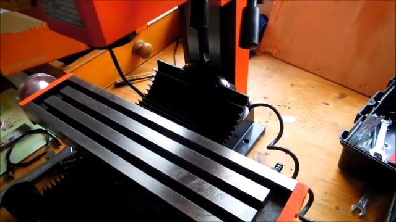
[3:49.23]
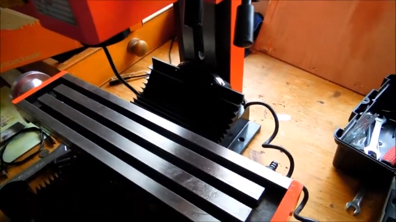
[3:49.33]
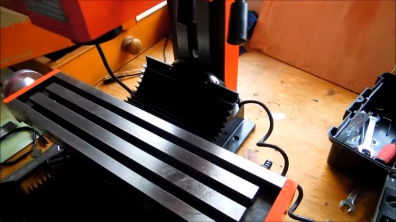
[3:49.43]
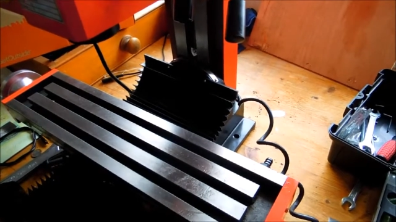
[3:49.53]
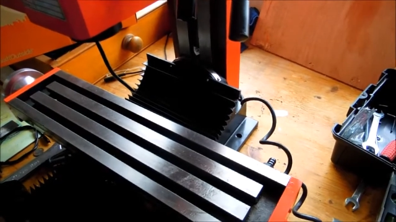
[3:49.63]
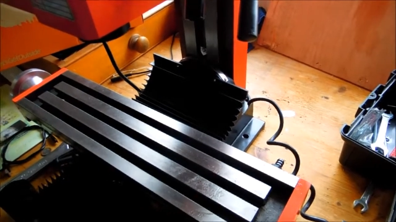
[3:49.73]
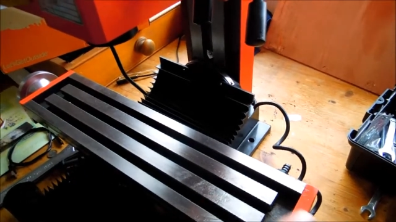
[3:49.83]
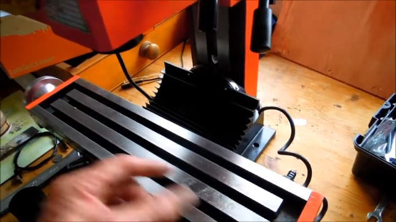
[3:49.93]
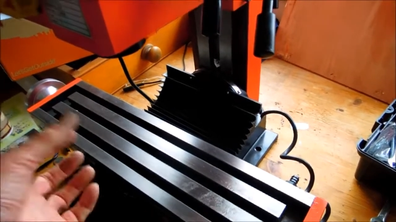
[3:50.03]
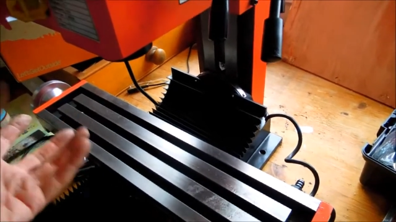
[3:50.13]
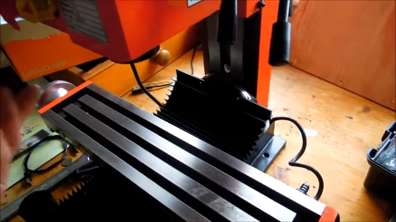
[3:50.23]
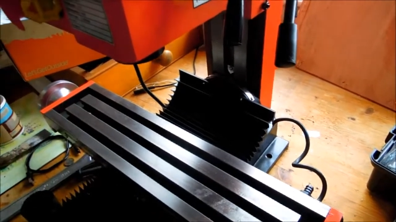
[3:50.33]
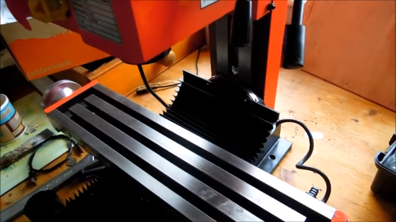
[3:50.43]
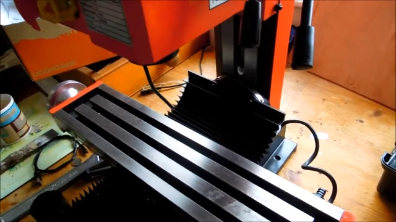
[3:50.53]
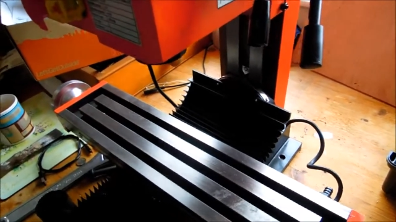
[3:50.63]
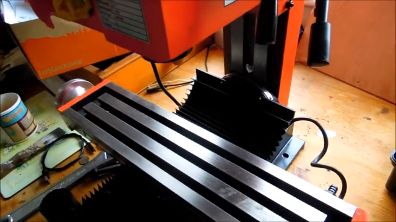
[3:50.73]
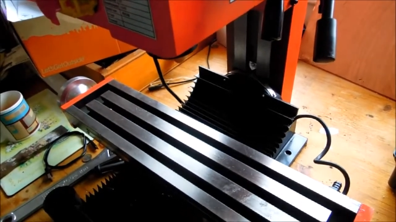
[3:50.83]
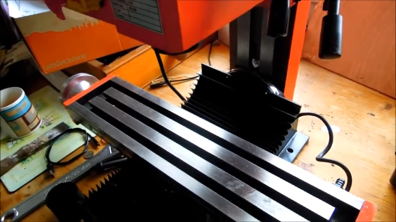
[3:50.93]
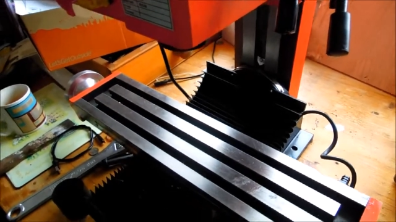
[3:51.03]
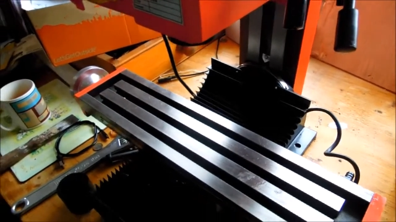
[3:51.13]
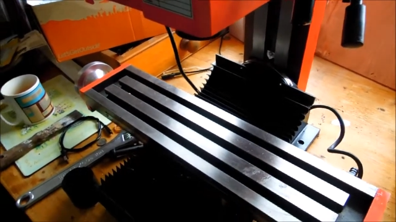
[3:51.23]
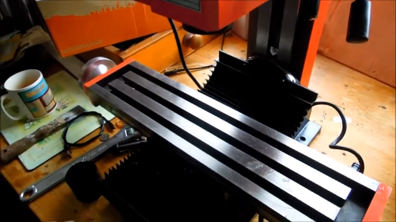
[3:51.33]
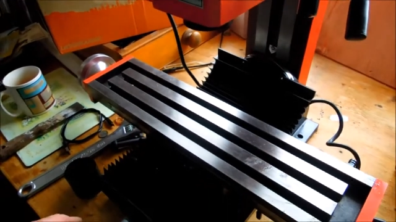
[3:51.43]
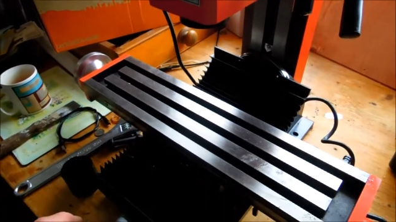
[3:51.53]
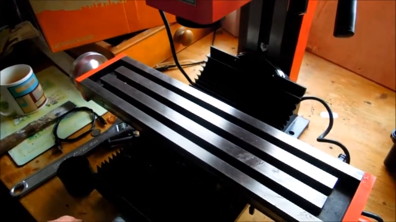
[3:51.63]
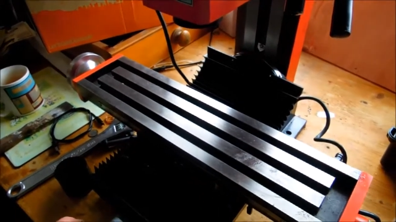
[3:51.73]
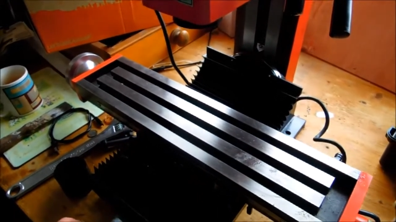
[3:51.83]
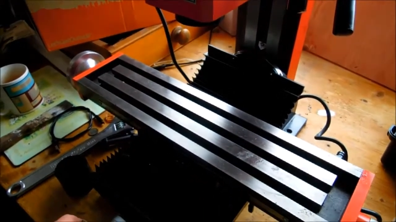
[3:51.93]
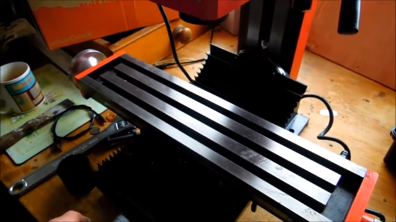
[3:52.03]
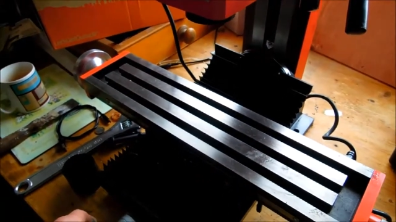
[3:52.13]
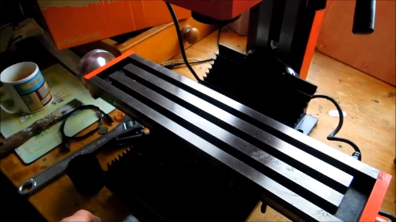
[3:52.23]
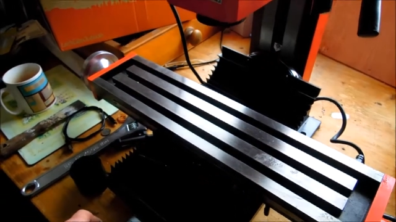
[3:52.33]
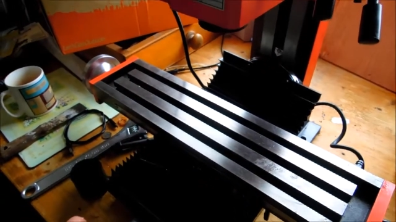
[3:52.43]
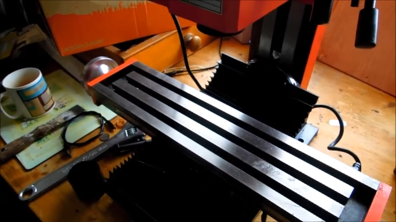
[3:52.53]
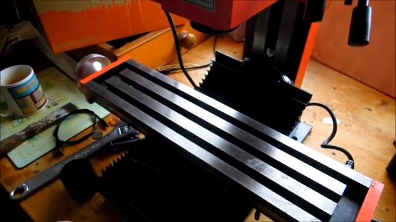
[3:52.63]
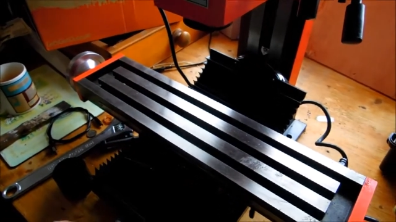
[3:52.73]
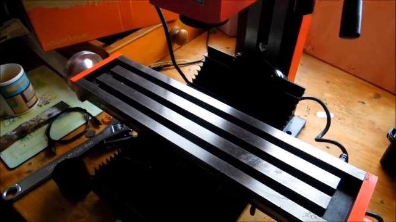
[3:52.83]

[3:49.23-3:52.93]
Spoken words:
No face is visible, so there are no lips to read.